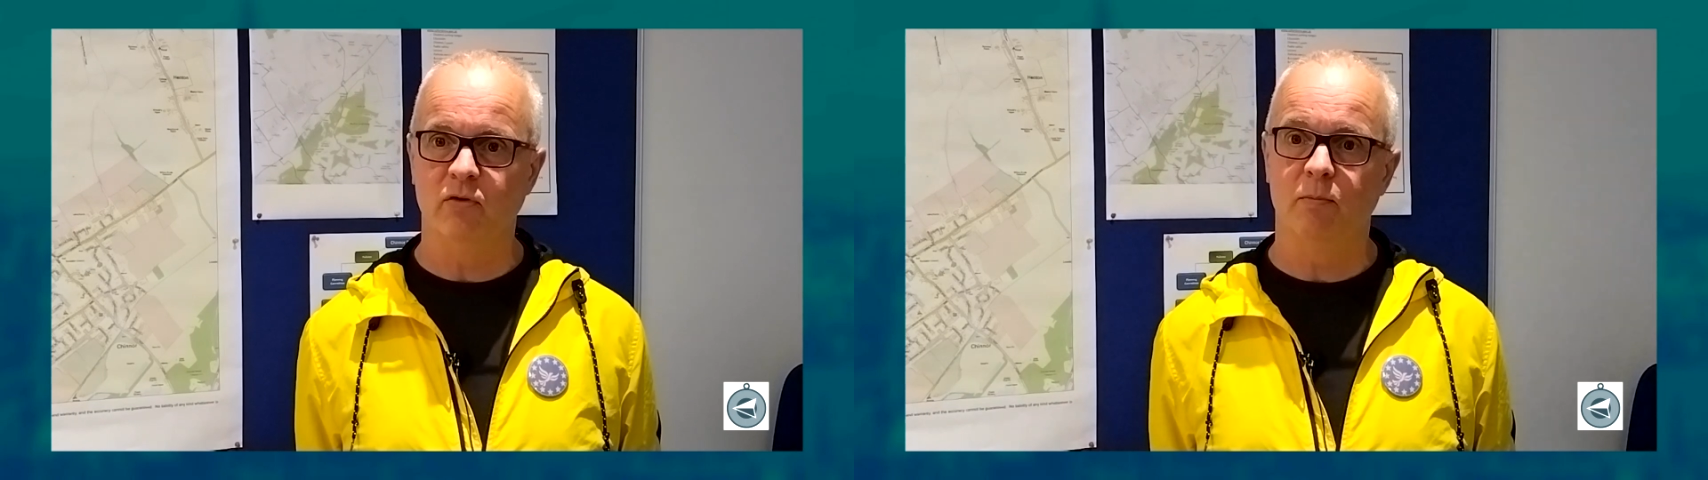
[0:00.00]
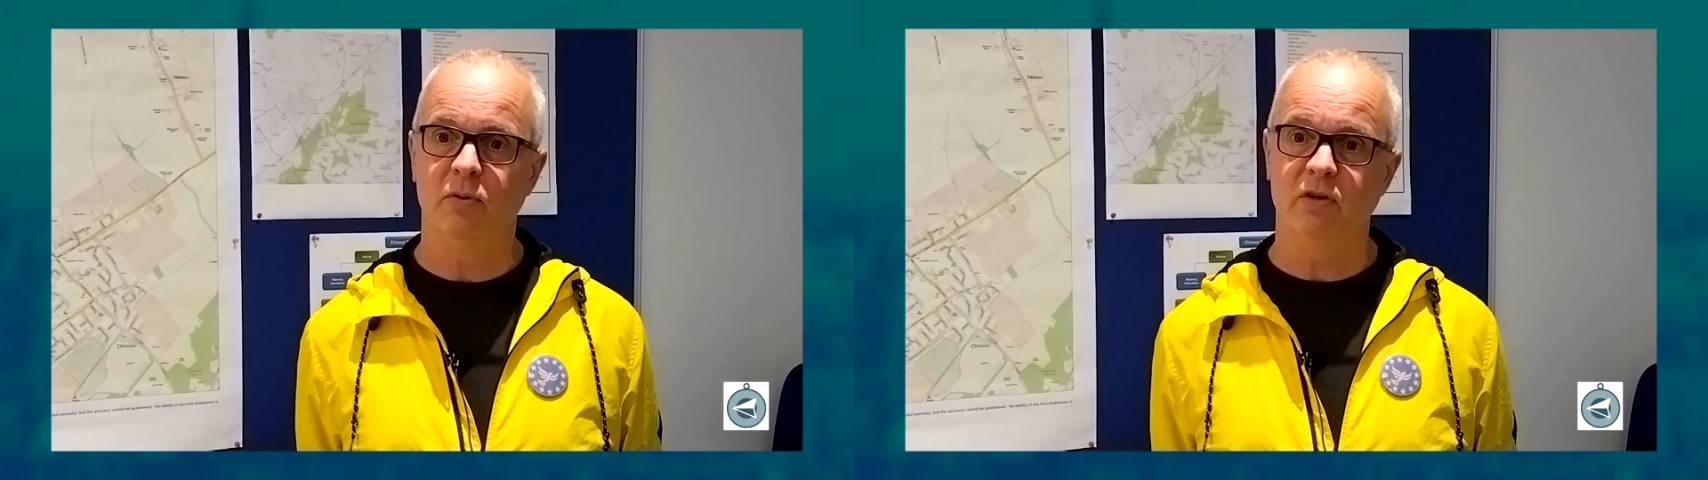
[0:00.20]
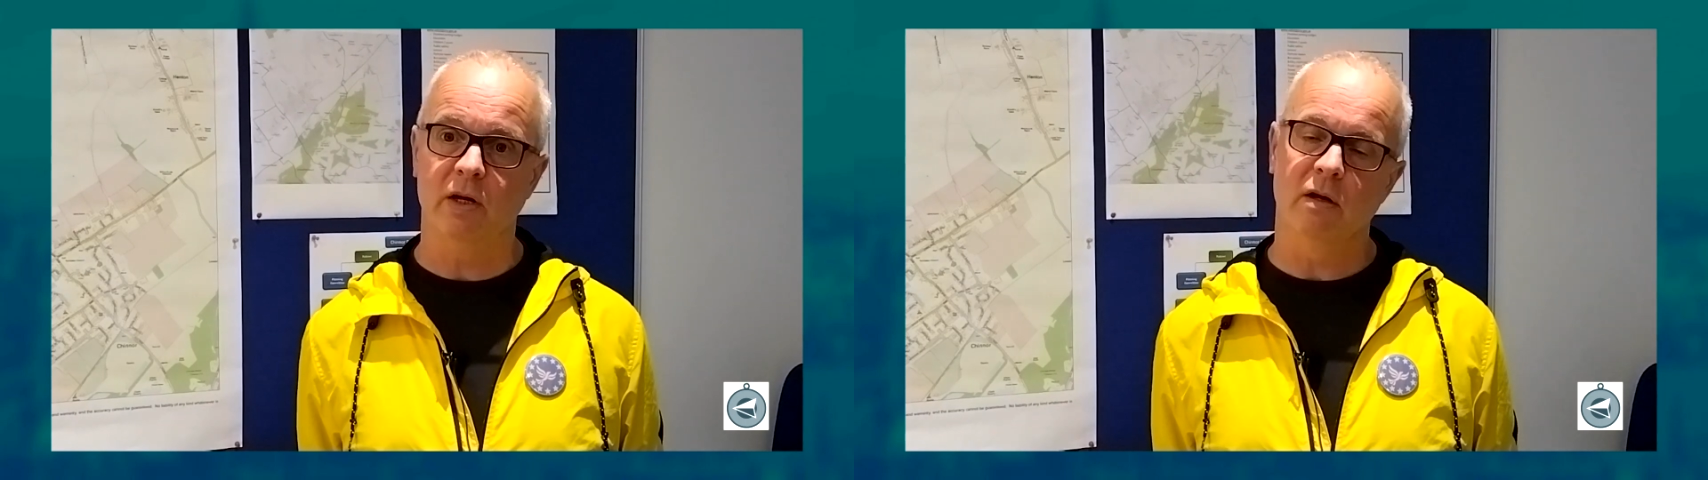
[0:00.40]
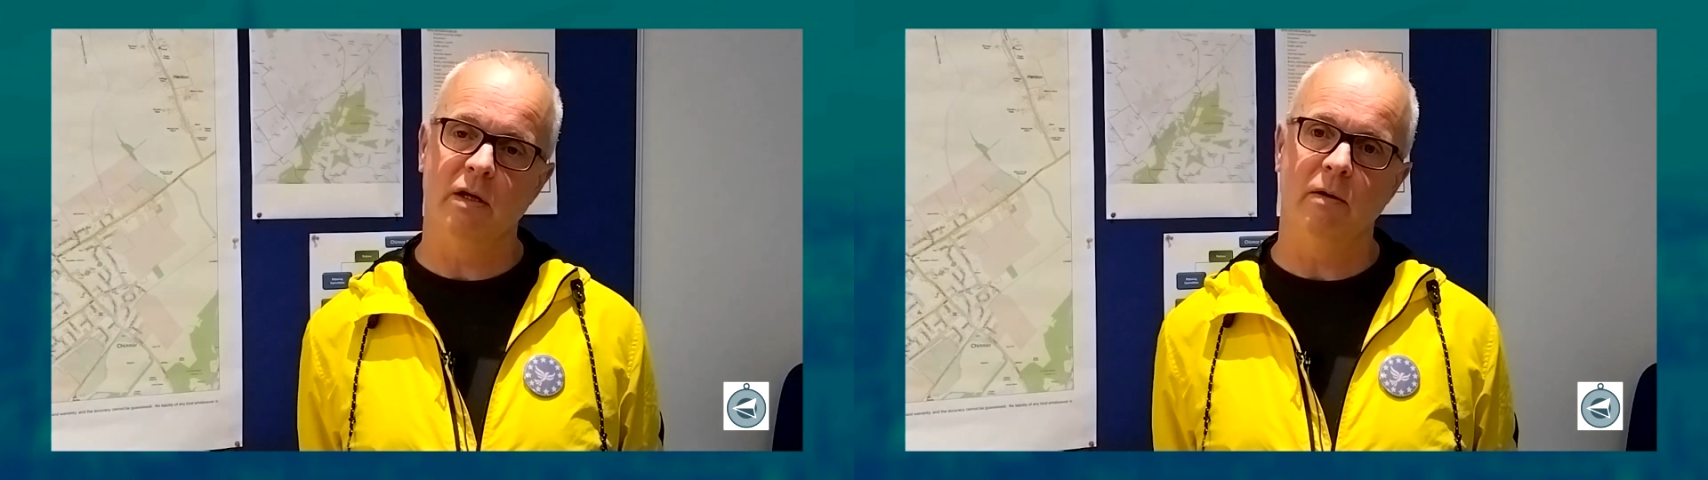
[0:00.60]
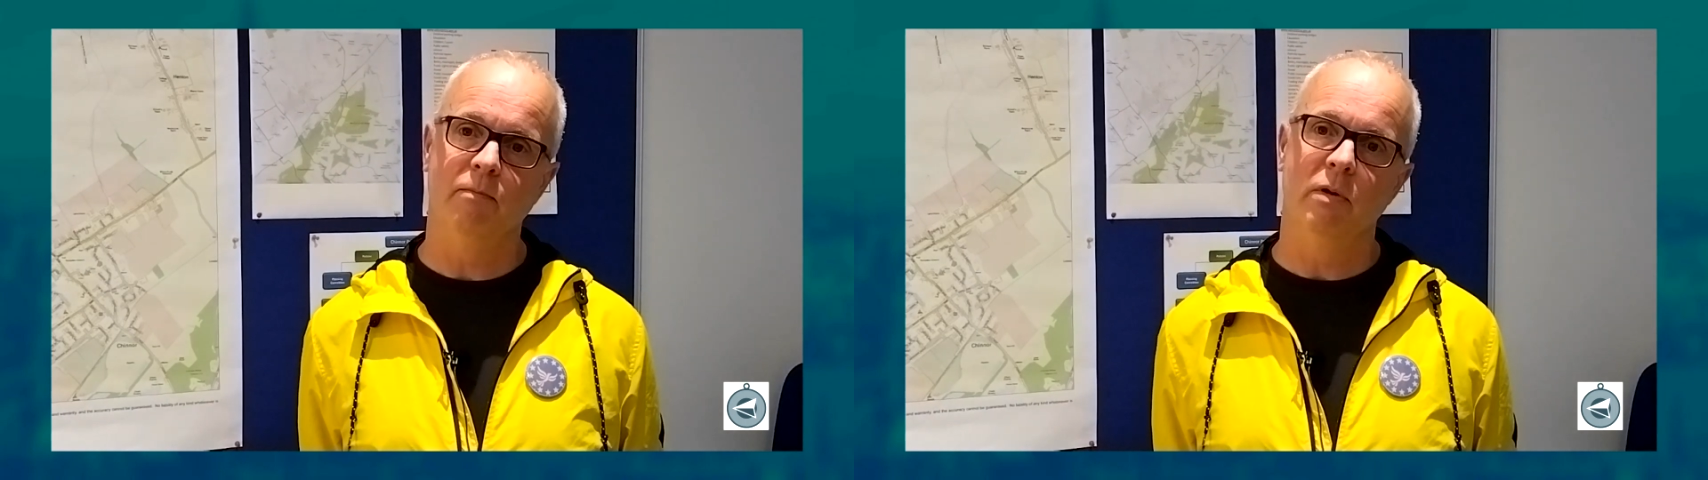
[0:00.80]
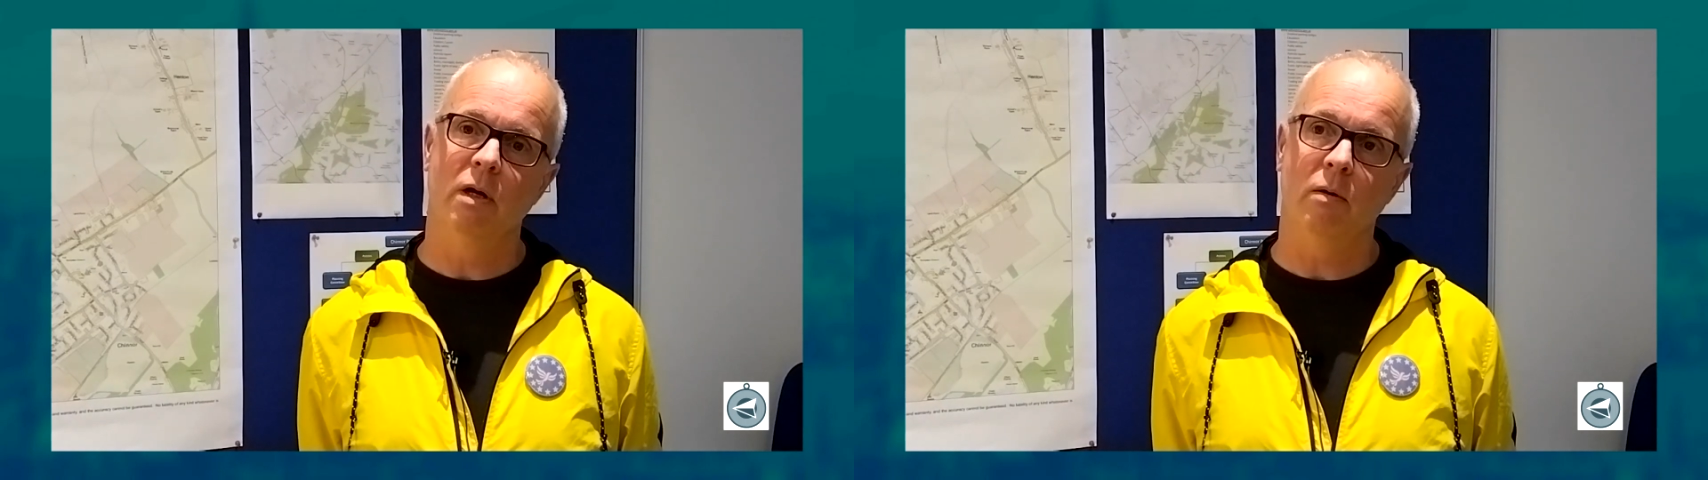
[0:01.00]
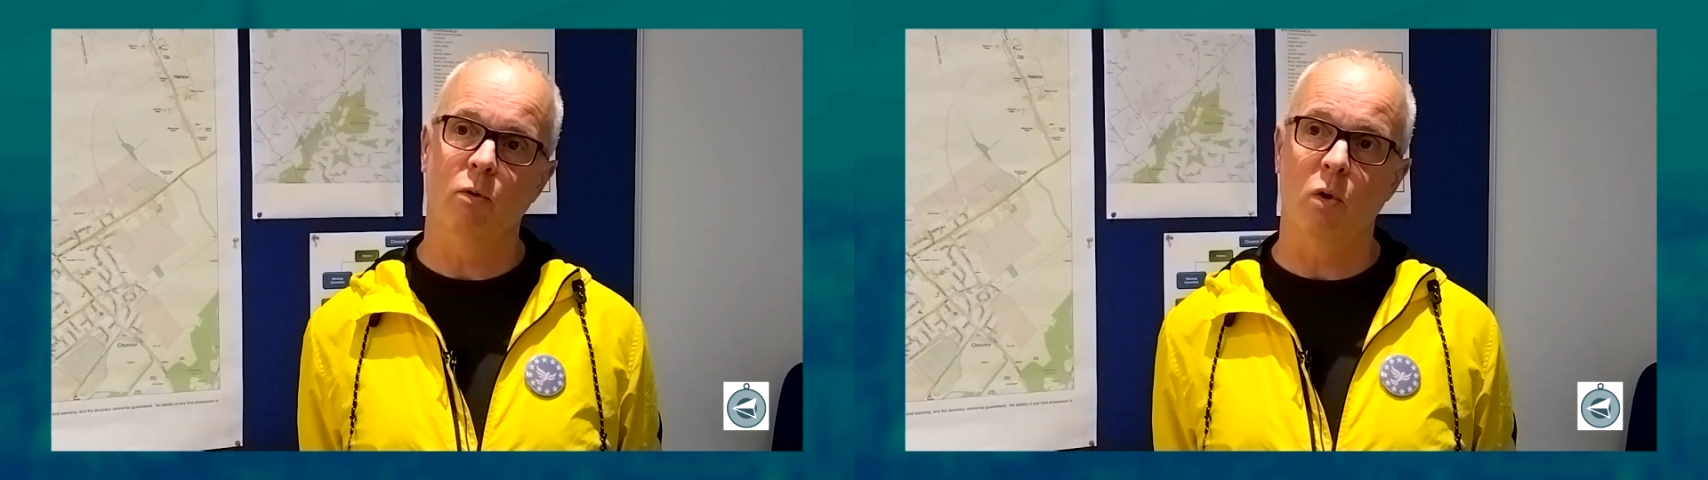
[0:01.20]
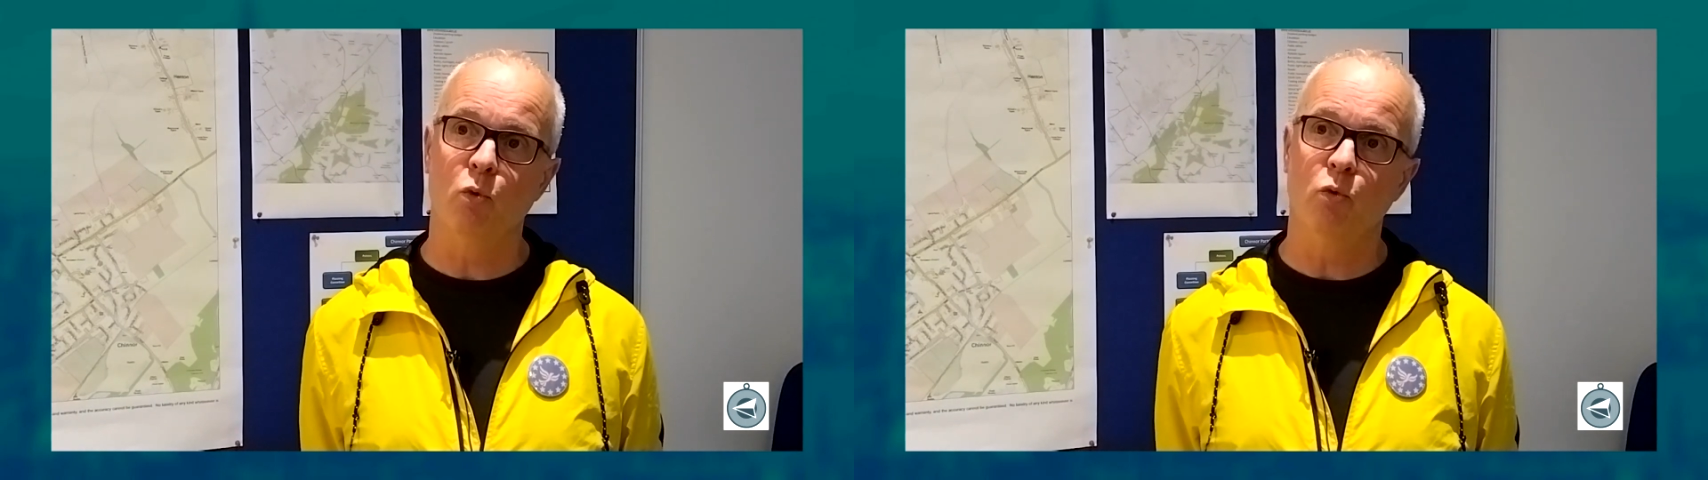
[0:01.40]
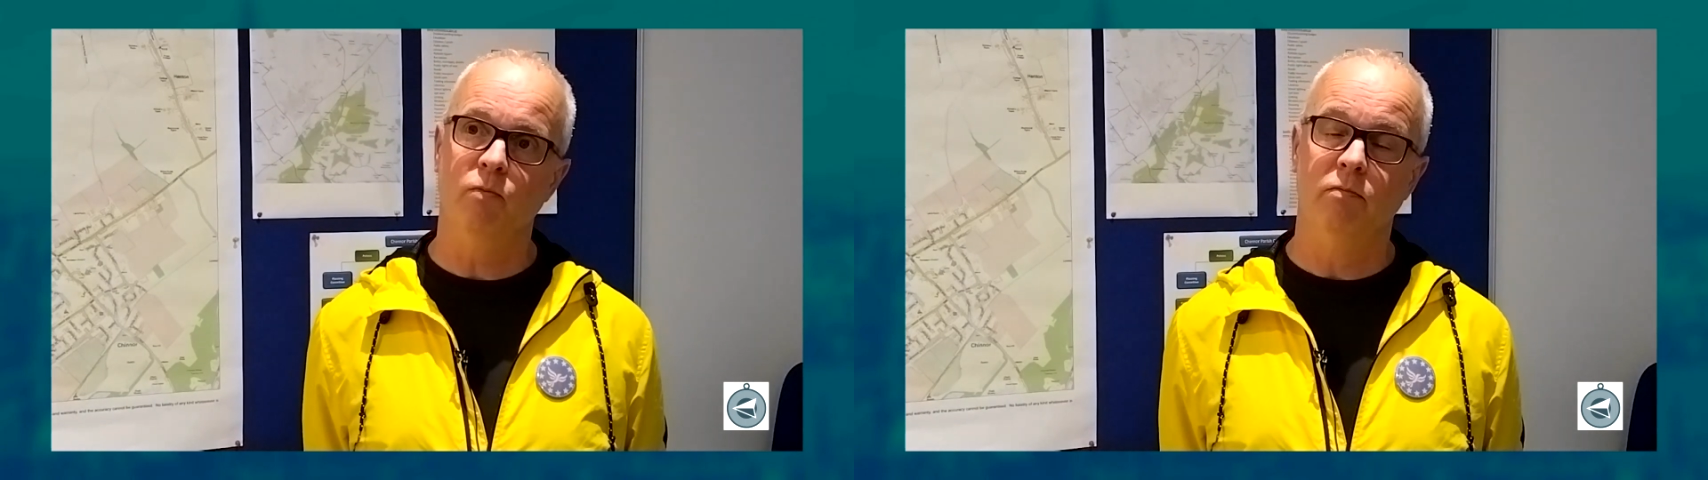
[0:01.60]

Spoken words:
particularly a route